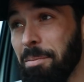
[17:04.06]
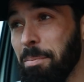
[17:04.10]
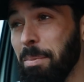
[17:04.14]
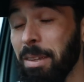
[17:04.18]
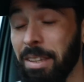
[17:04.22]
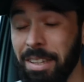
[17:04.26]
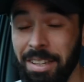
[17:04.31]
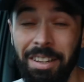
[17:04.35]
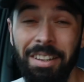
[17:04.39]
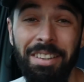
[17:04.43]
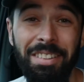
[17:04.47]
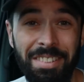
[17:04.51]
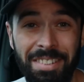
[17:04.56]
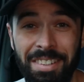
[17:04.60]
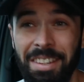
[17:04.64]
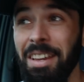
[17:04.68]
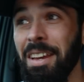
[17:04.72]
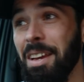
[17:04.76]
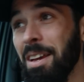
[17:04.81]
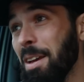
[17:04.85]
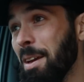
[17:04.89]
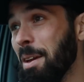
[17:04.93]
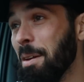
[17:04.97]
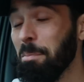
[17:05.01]
because
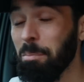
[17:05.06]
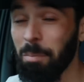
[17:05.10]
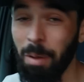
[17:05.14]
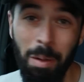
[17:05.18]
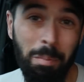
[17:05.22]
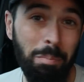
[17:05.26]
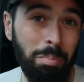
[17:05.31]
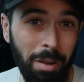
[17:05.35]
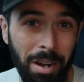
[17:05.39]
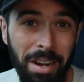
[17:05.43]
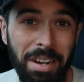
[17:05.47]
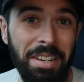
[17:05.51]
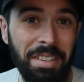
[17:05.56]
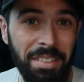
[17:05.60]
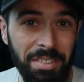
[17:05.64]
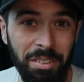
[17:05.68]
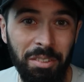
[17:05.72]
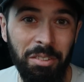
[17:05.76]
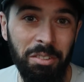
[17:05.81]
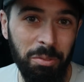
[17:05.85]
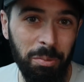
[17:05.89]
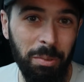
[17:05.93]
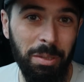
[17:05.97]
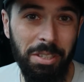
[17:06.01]
my brain is
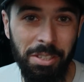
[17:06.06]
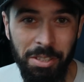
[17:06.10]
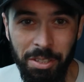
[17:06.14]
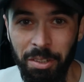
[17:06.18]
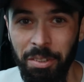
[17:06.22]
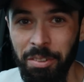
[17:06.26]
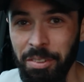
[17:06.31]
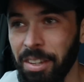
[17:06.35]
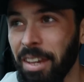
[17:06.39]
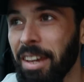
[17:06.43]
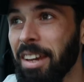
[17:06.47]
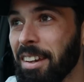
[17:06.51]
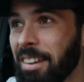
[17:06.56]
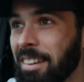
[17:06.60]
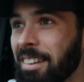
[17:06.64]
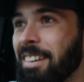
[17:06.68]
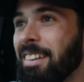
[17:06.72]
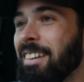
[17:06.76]
not switched on yet.